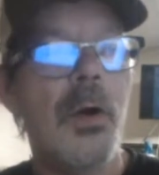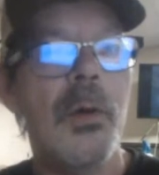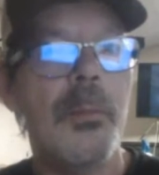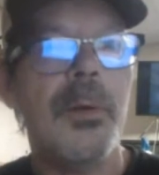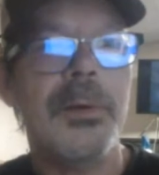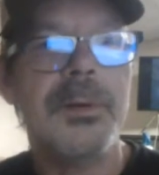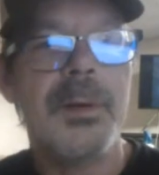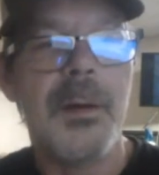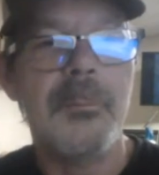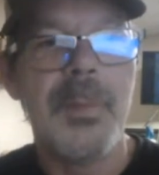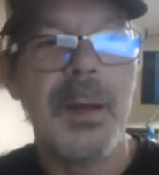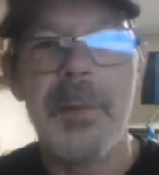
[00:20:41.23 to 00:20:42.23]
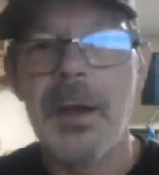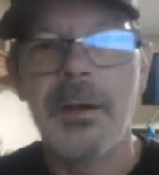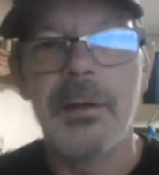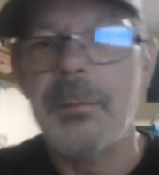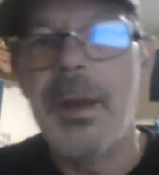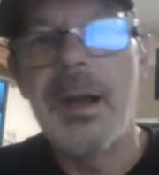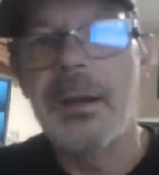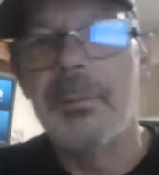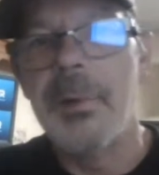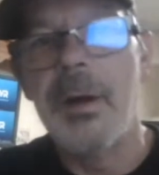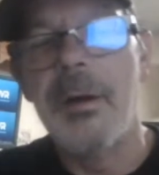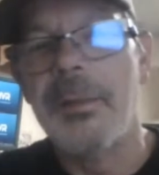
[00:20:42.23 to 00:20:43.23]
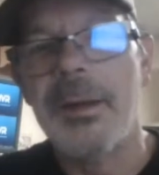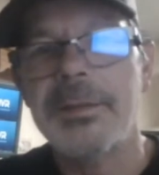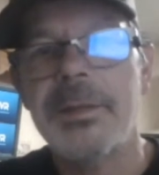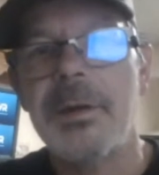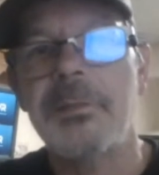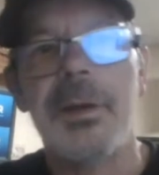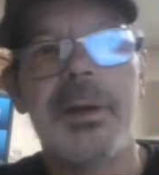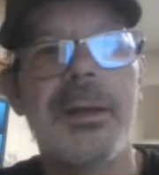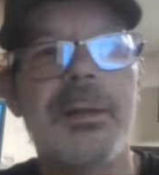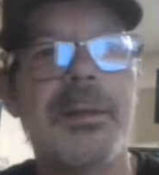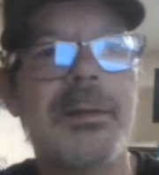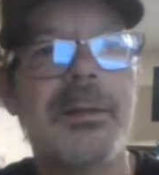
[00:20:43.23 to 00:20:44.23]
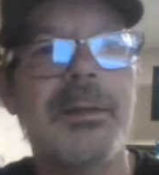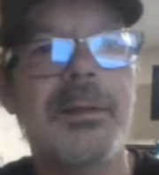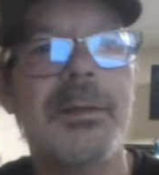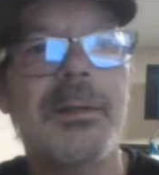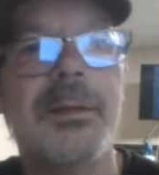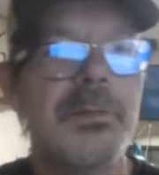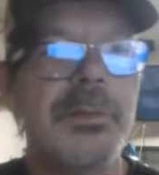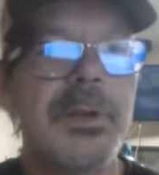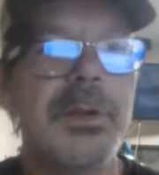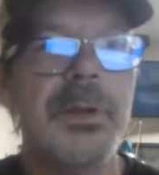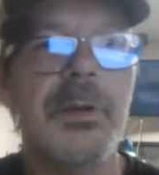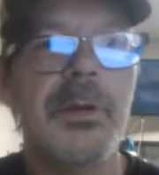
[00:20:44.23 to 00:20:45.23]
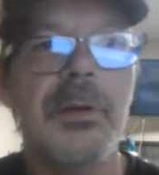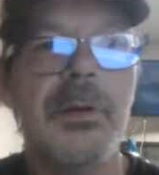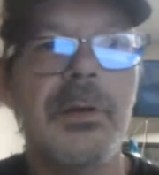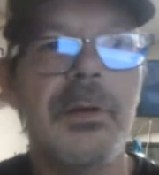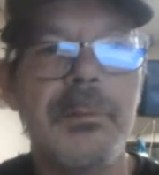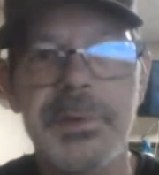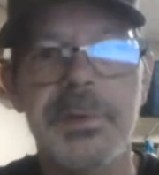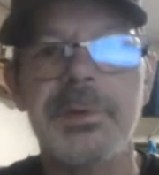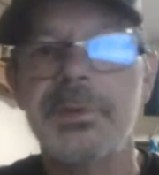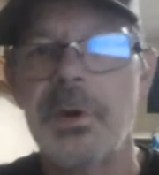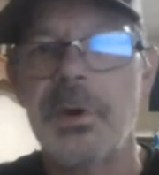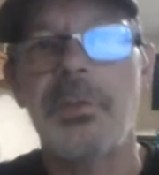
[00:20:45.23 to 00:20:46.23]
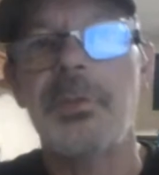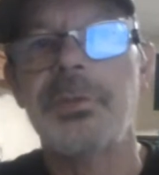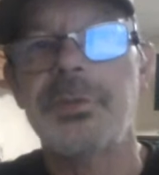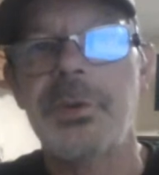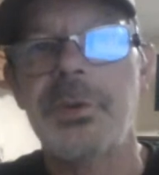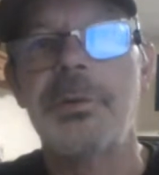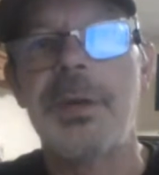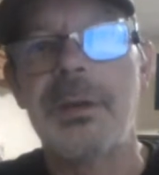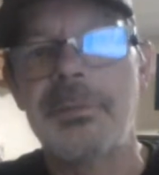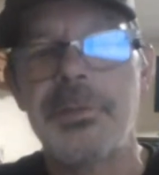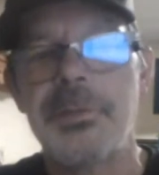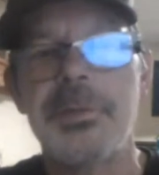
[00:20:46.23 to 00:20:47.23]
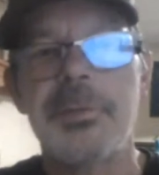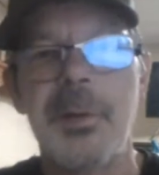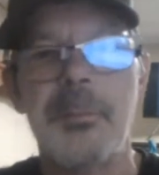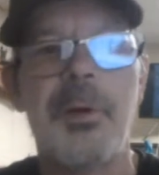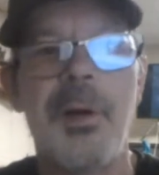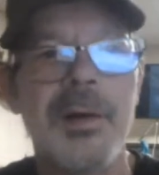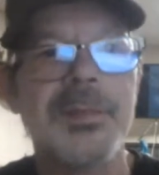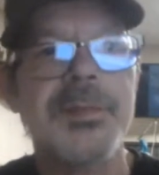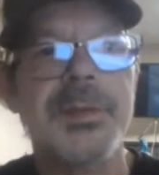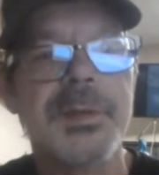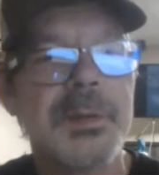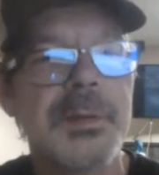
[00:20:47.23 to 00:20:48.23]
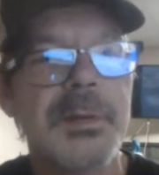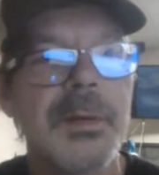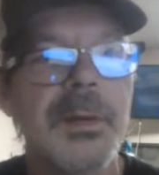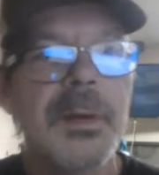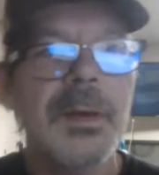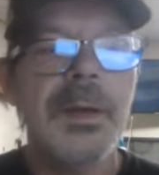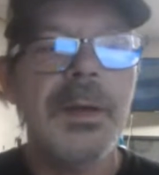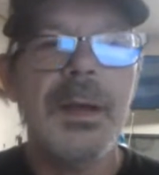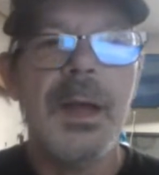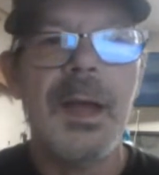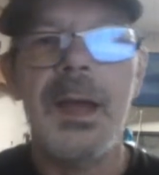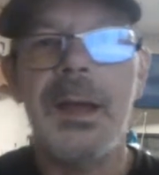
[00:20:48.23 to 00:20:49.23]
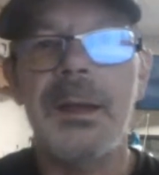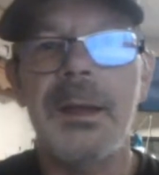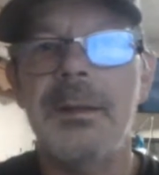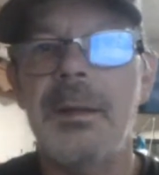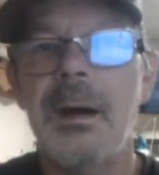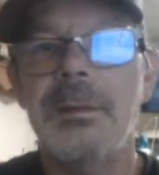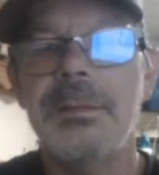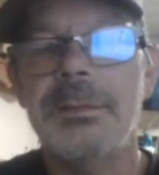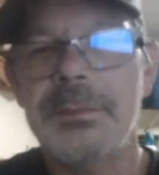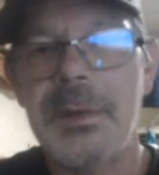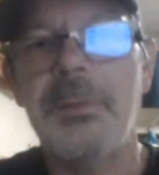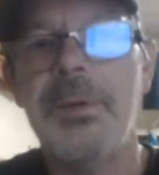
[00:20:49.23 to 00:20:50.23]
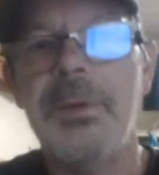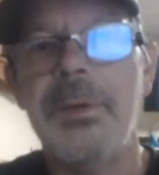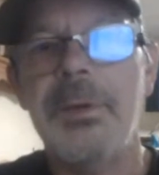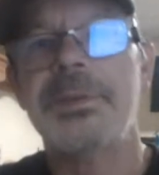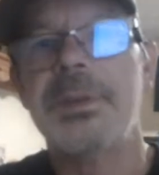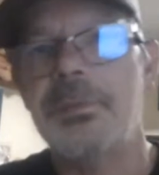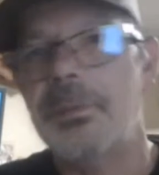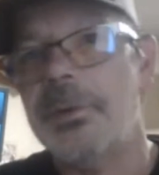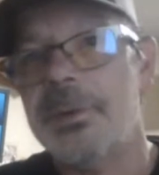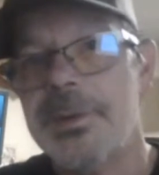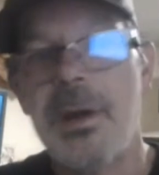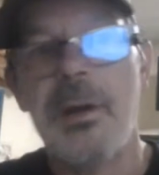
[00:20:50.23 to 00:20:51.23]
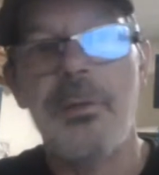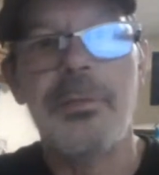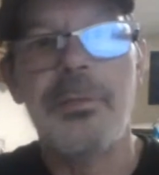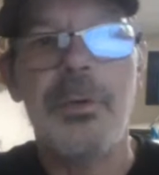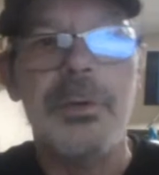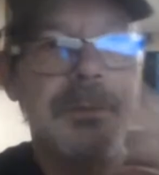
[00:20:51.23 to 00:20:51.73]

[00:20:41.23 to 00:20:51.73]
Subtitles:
But I'm not going to bag them and all that stuff like I did the original video. I'm just going to show the shirt after it's been pressed. And that way you can see for yourself why I was